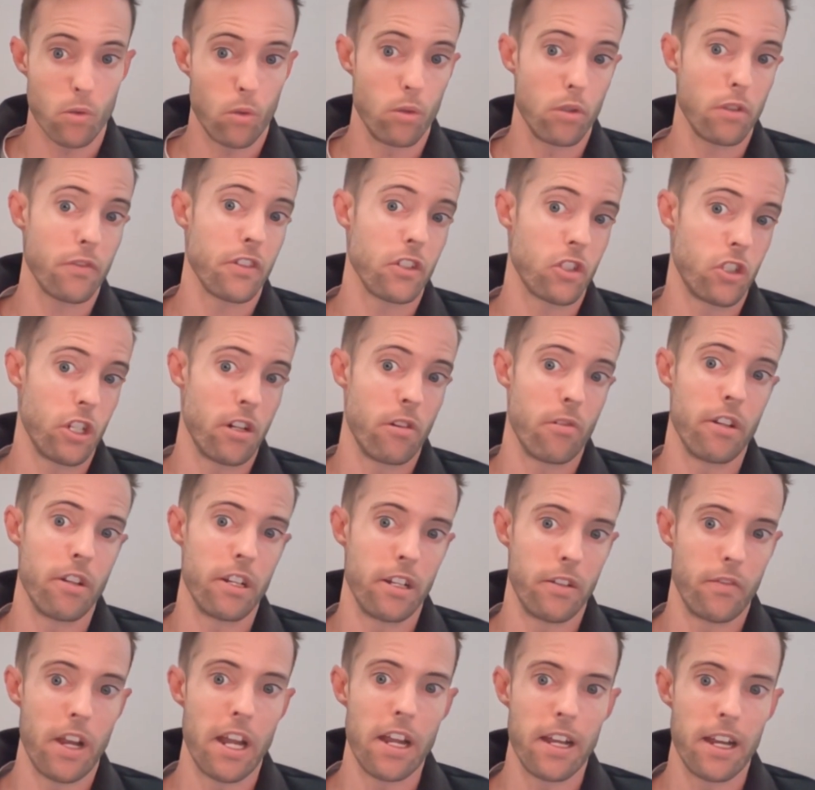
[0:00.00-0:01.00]
all of the
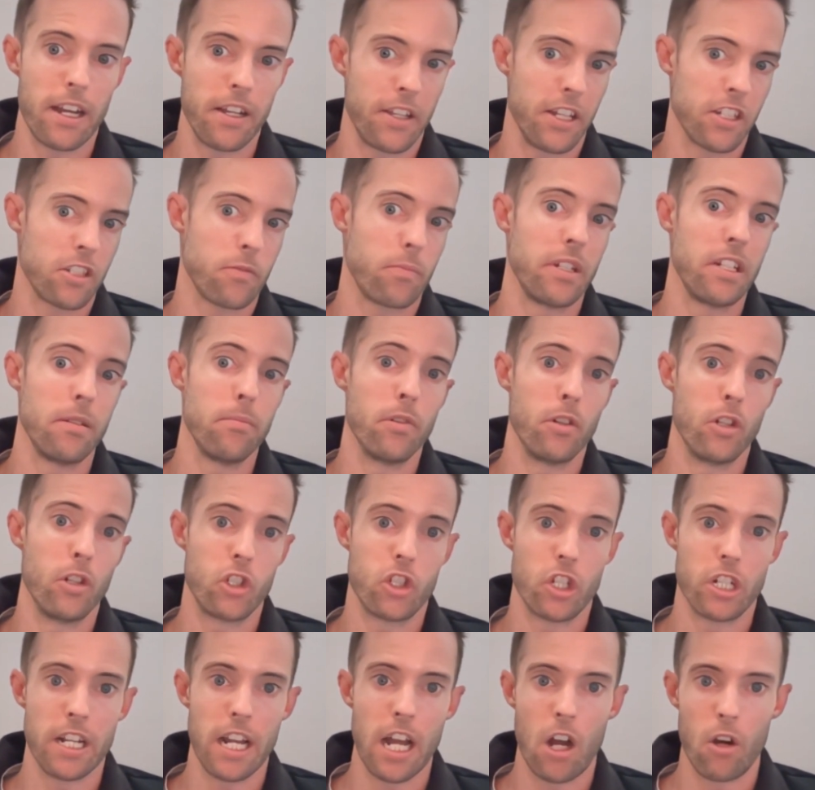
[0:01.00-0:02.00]
generative AI that's been
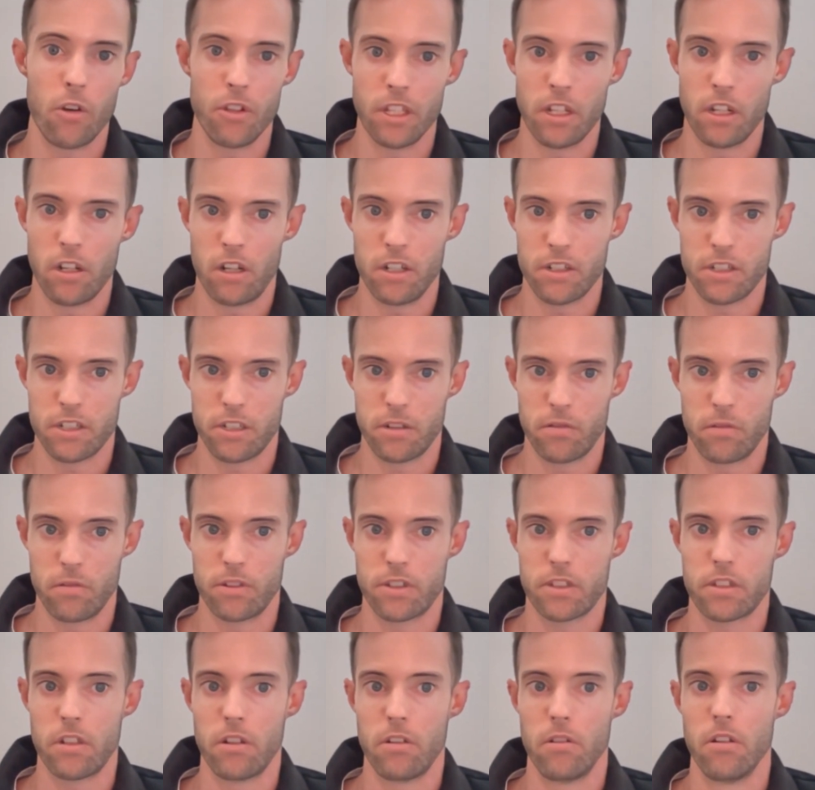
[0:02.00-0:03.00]
emerging now in the last year or
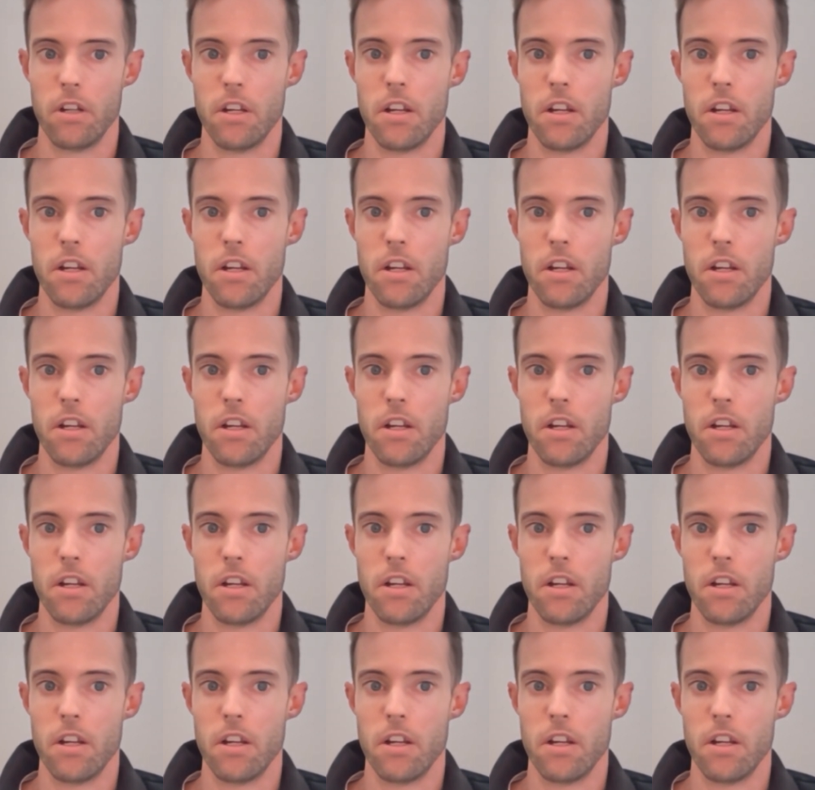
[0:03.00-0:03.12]
so.